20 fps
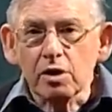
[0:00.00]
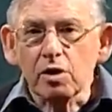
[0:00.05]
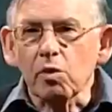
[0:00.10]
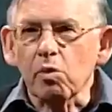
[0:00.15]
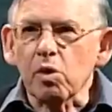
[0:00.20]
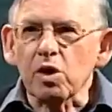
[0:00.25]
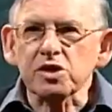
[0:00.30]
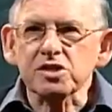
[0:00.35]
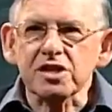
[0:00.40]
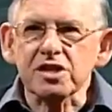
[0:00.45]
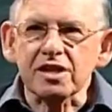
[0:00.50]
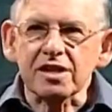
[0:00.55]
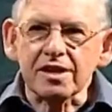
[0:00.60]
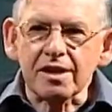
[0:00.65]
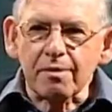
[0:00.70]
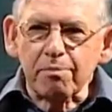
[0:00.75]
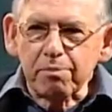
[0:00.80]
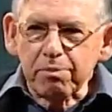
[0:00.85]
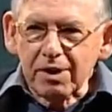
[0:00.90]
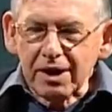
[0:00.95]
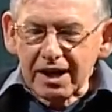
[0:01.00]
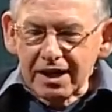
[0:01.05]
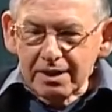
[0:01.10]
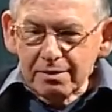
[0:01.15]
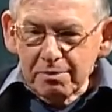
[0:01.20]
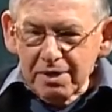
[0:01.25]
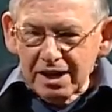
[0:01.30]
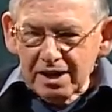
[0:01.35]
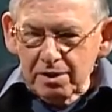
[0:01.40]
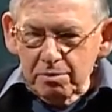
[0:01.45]
was that an applied
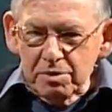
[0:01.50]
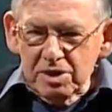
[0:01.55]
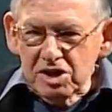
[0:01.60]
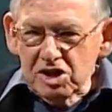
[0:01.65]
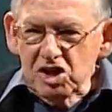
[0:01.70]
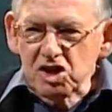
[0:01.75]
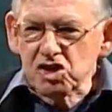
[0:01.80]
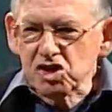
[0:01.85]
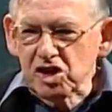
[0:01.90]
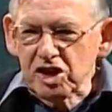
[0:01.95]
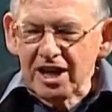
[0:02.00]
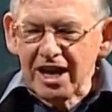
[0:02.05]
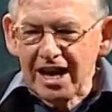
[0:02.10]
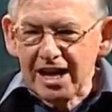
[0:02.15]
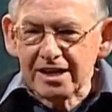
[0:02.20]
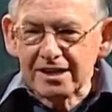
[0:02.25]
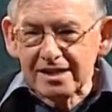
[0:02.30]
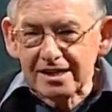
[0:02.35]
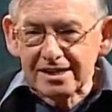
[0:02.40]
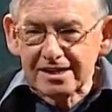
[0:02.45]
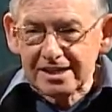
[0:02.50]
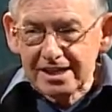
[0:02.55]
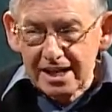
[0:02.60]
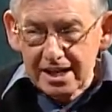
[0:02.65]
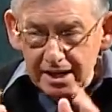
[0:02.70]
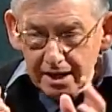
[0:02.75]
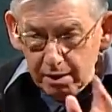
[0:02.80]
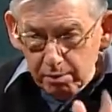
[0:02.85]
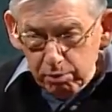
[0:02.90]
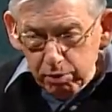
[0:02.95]
mathematician had to
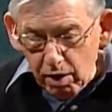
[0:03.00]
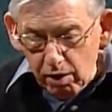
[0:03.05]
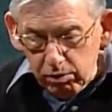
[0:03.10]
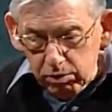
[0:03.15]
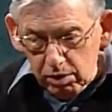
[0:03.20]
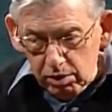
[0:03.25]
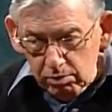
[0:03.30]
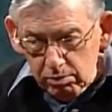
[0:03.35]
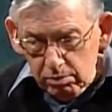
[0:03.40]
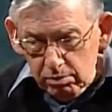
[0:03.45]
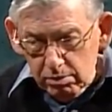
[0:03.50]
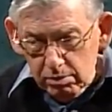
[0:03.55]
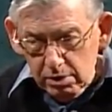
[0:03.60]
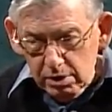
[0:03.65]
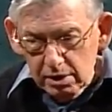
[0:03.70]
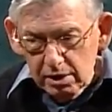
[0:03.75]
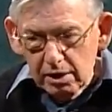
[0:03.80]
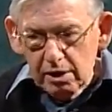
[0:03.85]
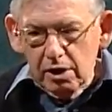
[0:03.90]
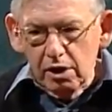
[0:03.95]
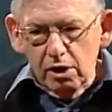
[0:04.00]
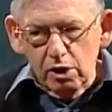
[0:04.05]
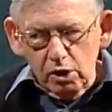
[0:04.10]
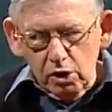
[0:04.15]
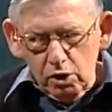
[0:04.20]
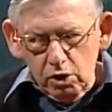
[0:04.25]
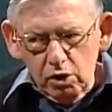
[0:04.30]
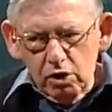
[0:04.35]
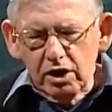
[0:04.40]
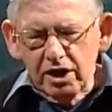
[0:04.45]
take a problem,
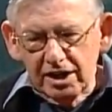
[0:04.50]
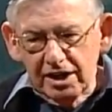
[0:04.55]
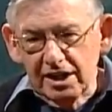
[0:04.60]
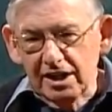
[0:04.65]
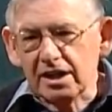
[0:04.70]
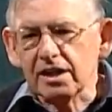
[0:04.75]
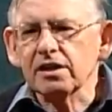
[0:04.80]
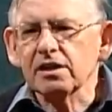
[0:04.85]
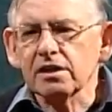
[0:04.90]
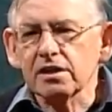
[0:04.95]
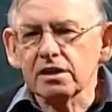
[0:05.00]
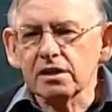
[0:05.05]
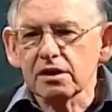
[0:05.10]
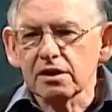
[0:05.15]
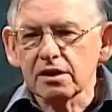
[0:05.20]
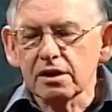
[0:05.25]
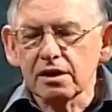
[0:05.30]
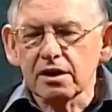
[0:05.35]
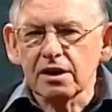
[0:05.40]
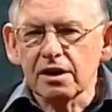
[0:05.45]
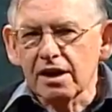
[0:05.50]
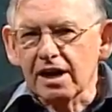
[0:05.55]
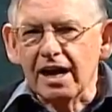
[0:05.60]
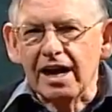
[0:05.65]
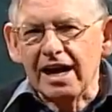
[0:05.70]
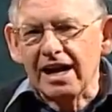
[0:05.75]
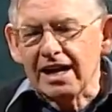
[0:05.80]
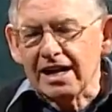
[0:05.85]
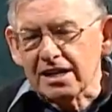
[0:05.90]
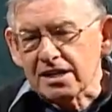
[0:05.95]
look at it,
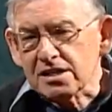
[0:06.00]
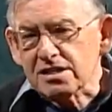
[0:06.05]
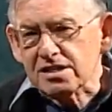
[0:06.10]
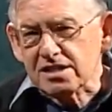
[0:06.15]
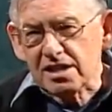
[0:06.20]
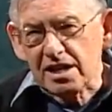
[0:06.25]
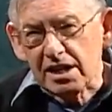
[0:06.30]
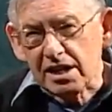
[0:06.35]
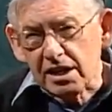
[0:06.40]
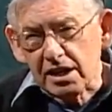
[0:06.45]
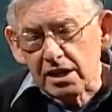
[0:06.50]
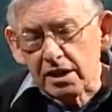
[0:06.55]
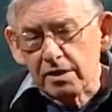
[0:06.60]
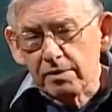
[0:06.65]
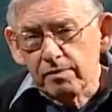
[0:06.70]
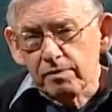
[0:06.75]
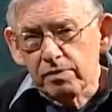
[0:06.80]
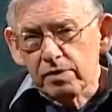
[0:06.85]
and say,